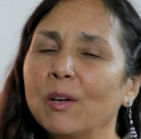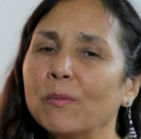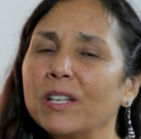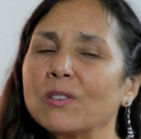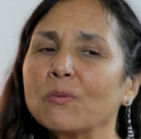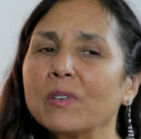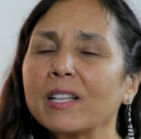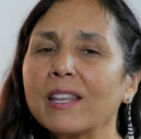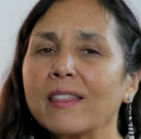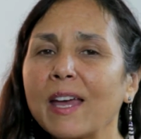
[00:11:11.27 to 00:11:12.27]
But it's
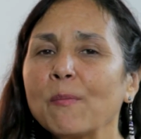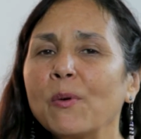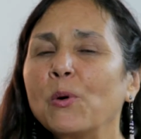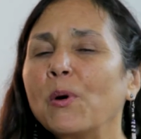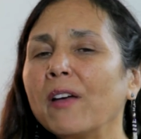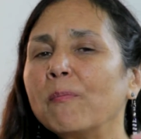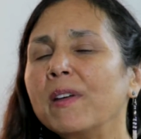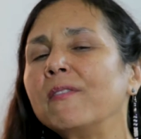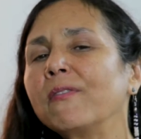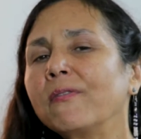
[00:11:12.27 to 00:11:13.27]
really them who have
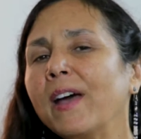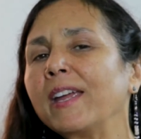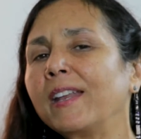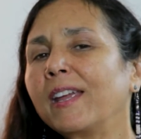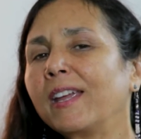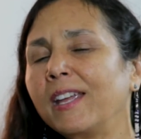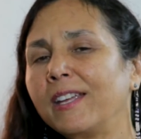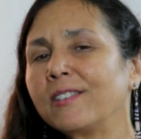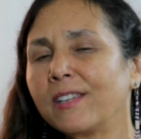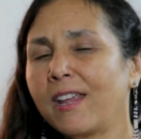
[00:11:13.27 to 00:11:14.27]
been fighting
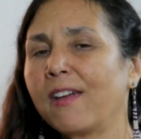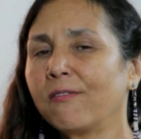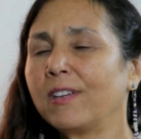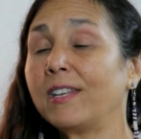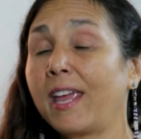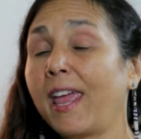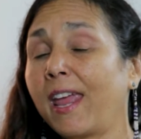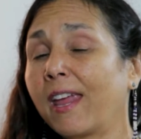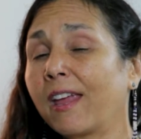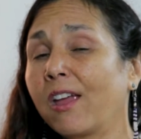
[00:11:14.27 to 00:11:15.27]
each and every
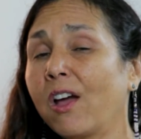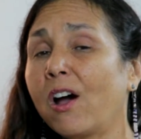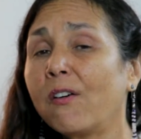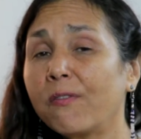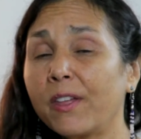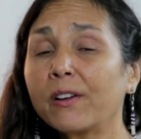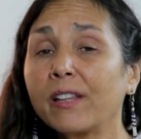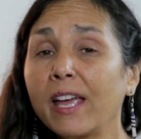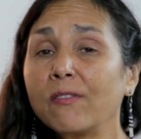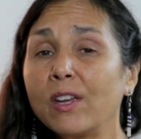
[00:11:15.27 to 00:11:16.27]
day of their
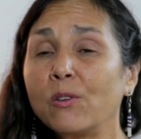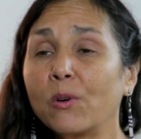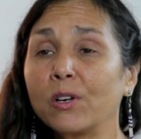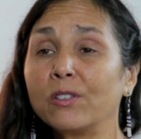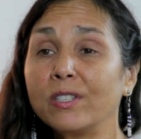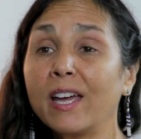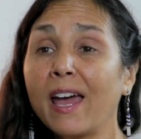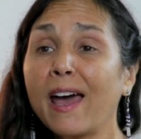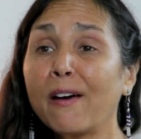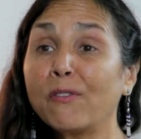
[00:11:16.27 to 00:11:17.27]
life in order to
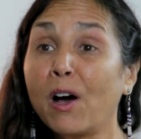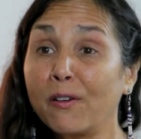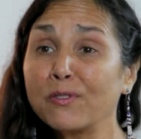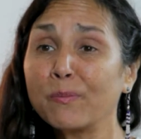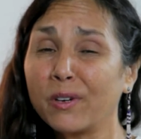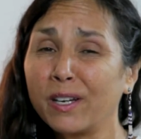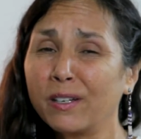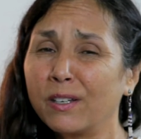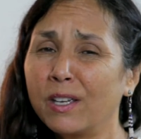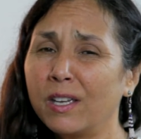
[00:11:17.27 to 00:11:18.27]
have offspring,
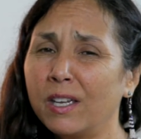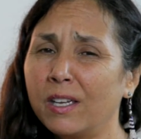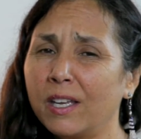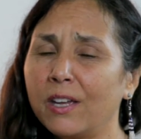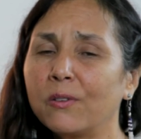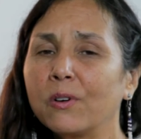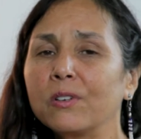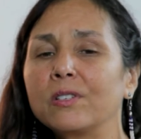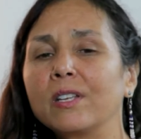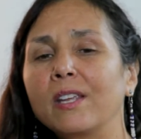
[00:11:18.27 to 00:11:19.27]
in
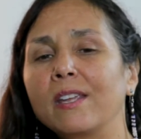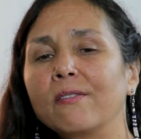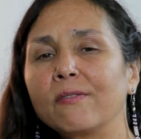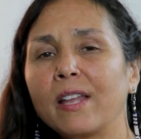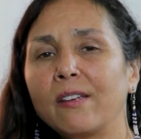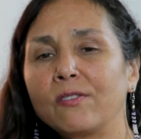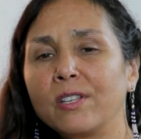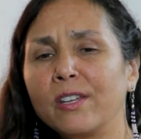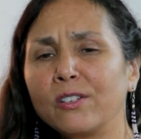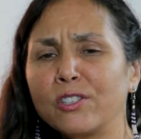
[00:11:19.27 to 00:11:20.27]
order to give life
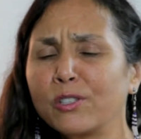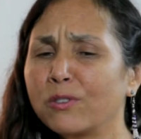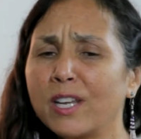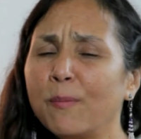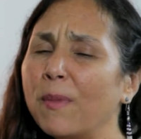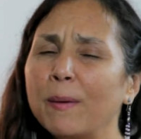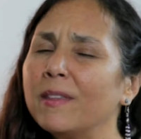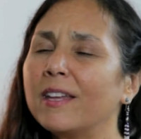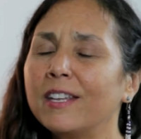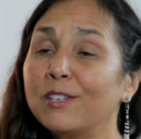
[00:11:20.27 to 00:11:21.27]
to their children. And maybe
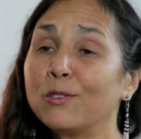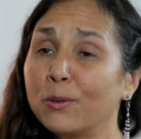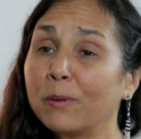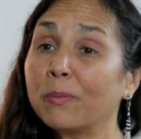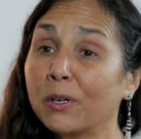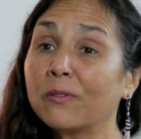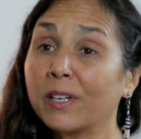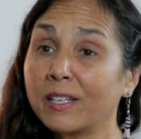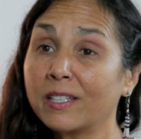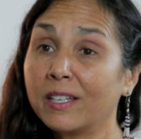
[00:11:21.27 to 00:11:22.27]
they didn't do it
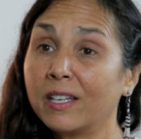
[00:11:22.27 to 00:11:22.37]
perfect.